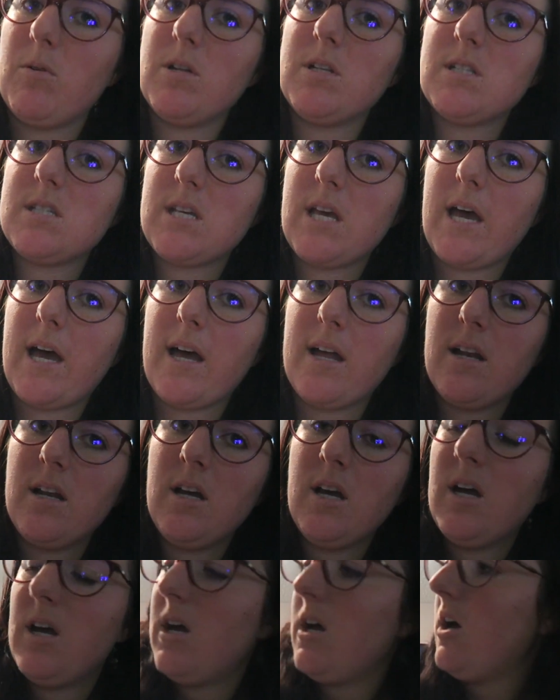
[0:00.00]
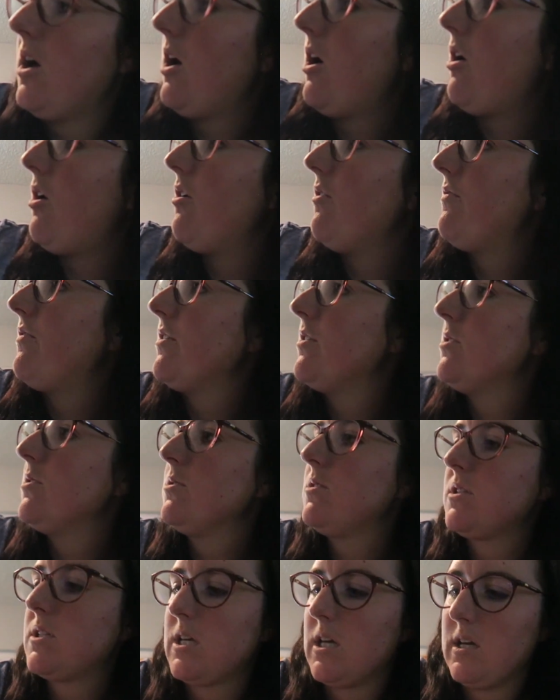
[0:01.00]
ones at Whole
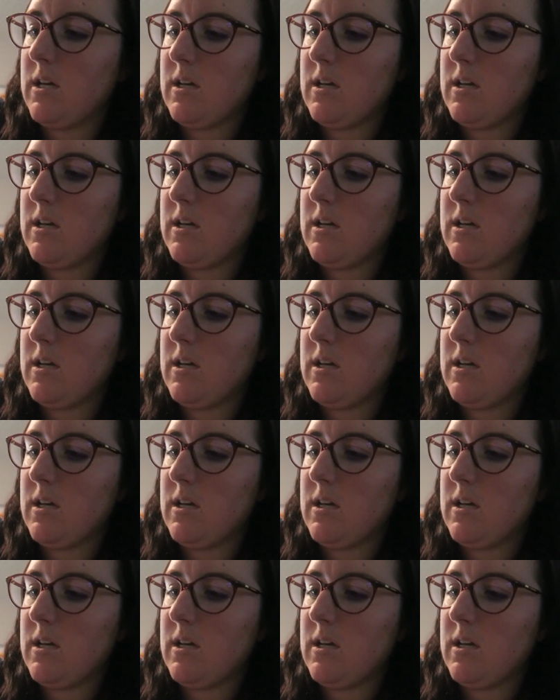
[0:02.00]
Foods.